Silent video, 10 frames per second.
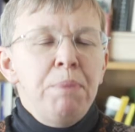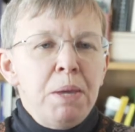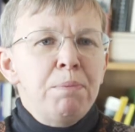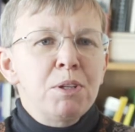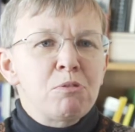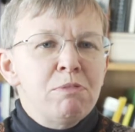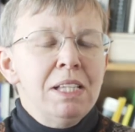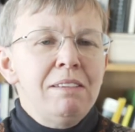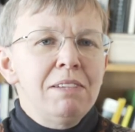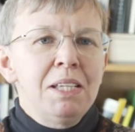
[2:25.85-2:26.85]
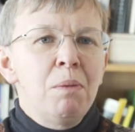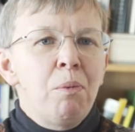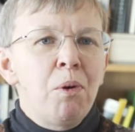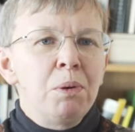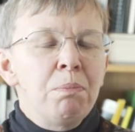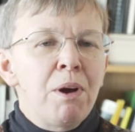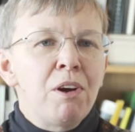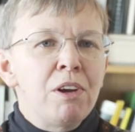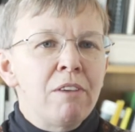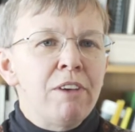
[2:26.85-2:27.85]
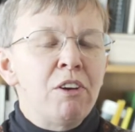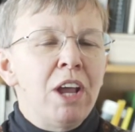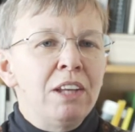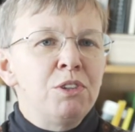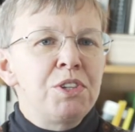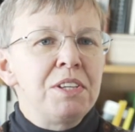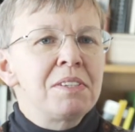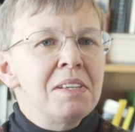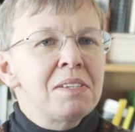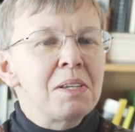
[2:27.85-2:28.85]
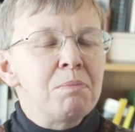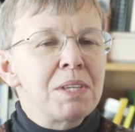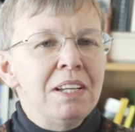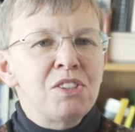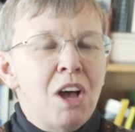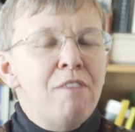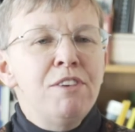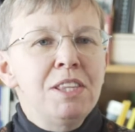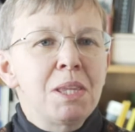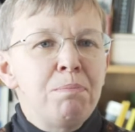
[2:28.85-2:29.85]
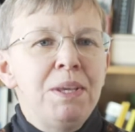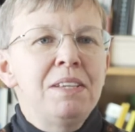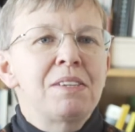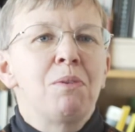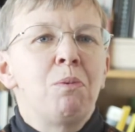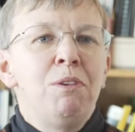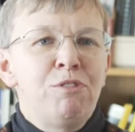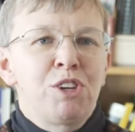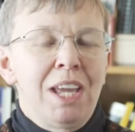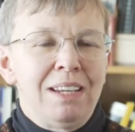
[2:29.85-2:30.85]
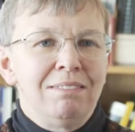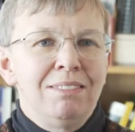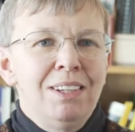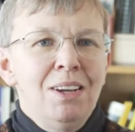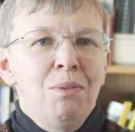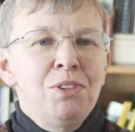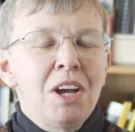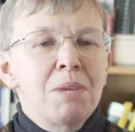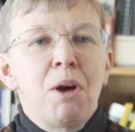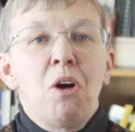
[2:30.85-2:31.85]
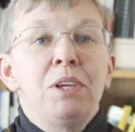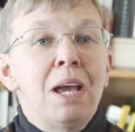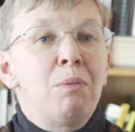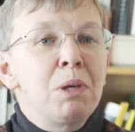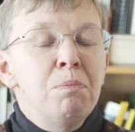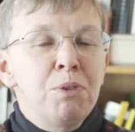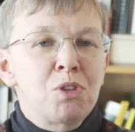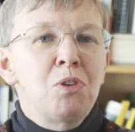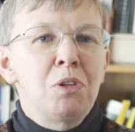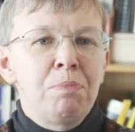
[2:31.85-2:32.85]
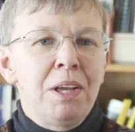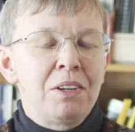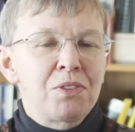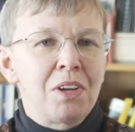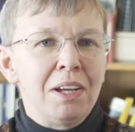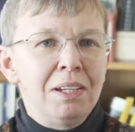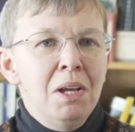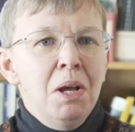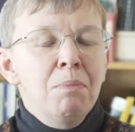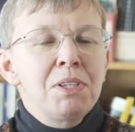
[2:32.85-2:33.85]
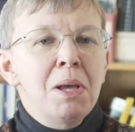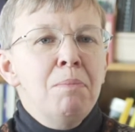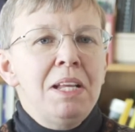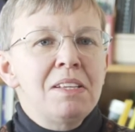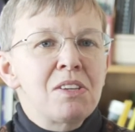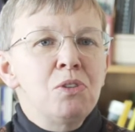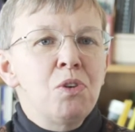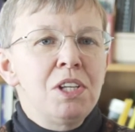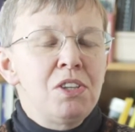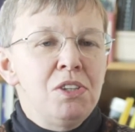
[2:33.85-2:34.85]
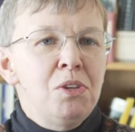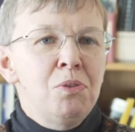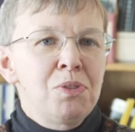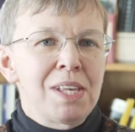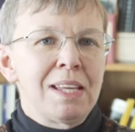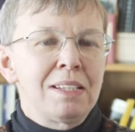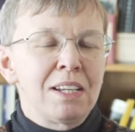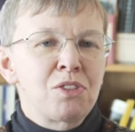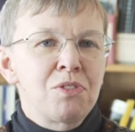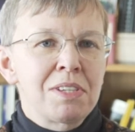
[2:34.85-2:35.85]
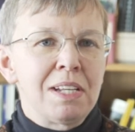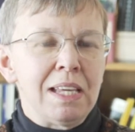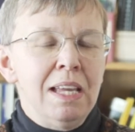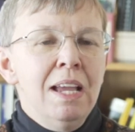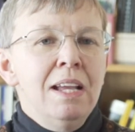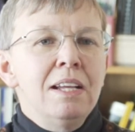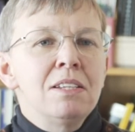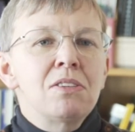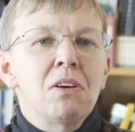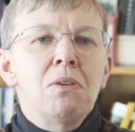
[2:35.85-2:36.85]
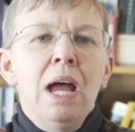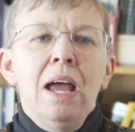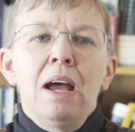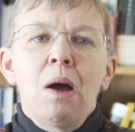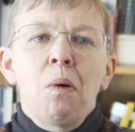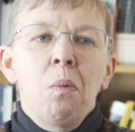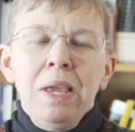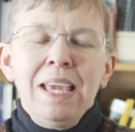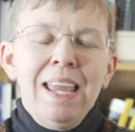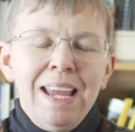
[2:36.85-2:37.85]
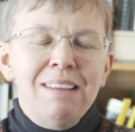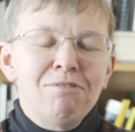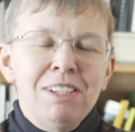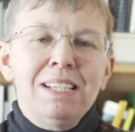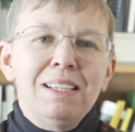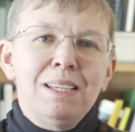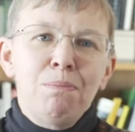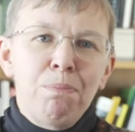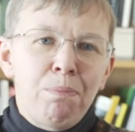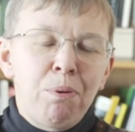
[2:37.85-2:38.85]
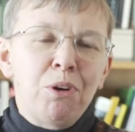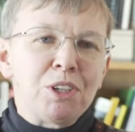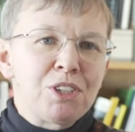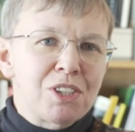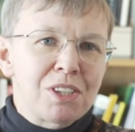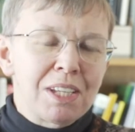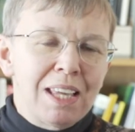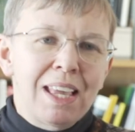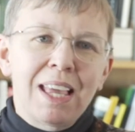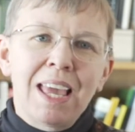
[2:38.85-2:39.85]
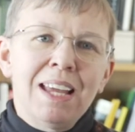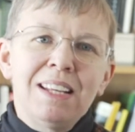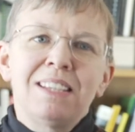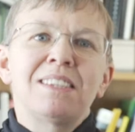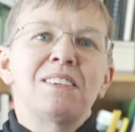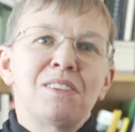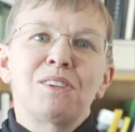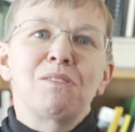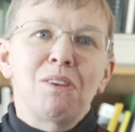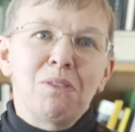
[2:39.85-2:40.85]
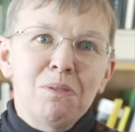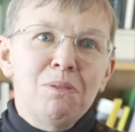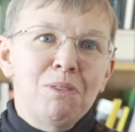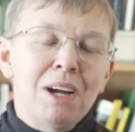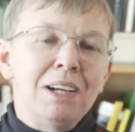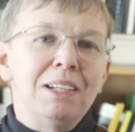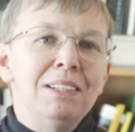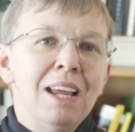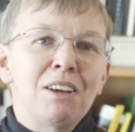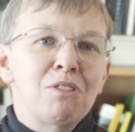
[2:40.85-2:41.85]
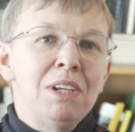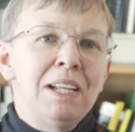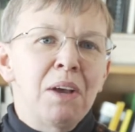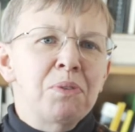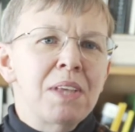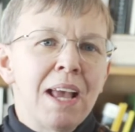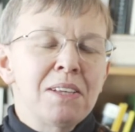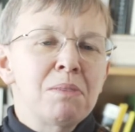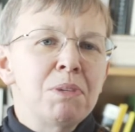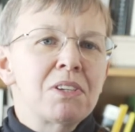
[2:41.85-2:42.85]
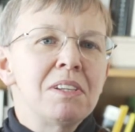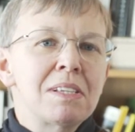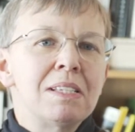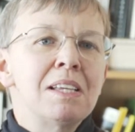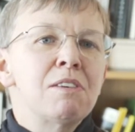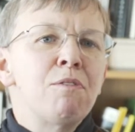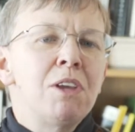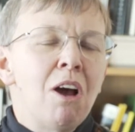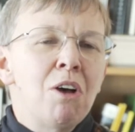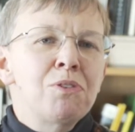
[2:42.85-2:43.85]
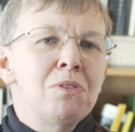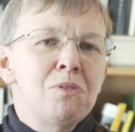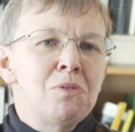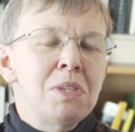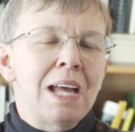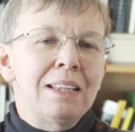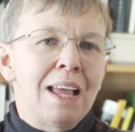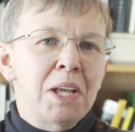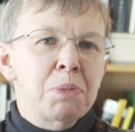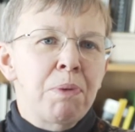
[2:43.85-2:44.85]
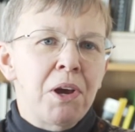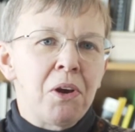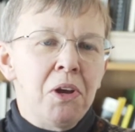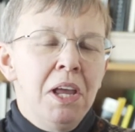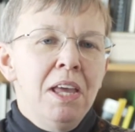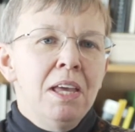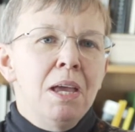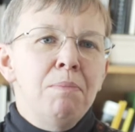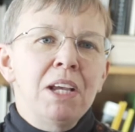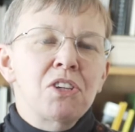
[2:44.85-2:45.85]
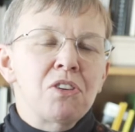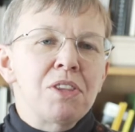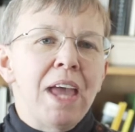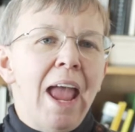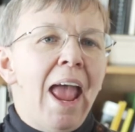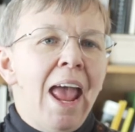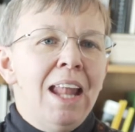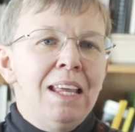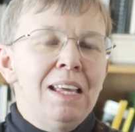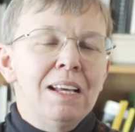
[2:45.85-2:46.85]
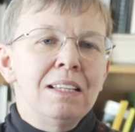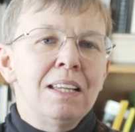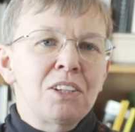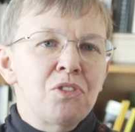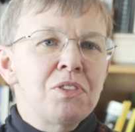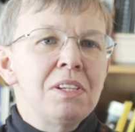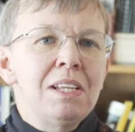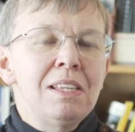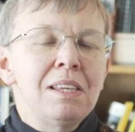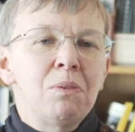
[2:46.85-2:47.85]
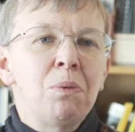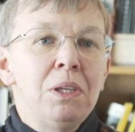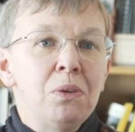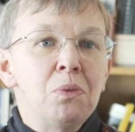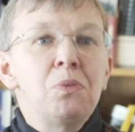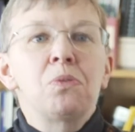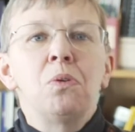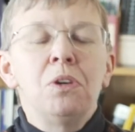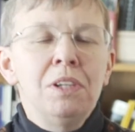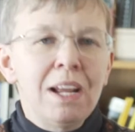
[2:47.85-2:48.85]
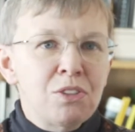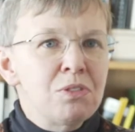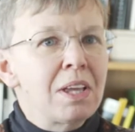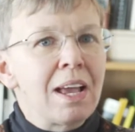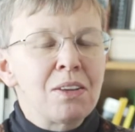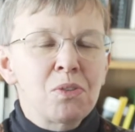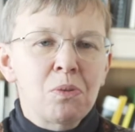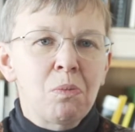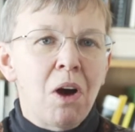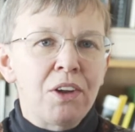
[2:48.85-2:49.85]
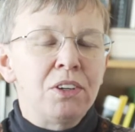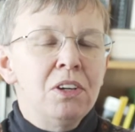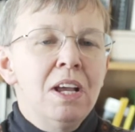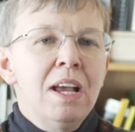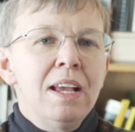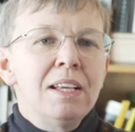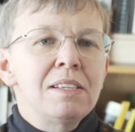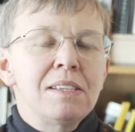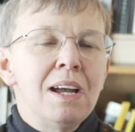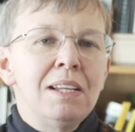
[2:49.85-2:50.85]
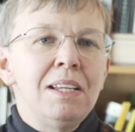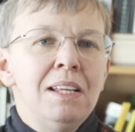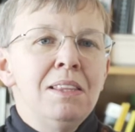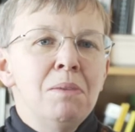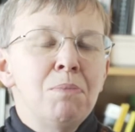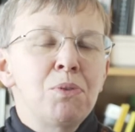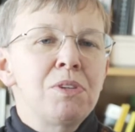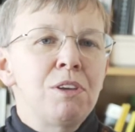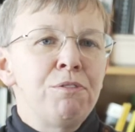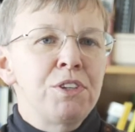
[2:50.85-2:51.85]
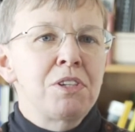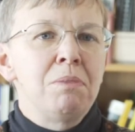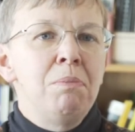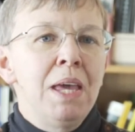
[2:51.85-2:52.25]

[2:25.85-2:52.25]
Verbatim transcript: People are really, really important part of our energy systems, and it's often the piece that we forget. We talk about, oh yeah, we can put solar panels on, but somebody's still going to use that electricity. And so we can't really push the getting to zero uh, net greenhouse gas emissions unless if we also do that last part and make sure that any electricity that we use or natural gas or water is done in the most efficient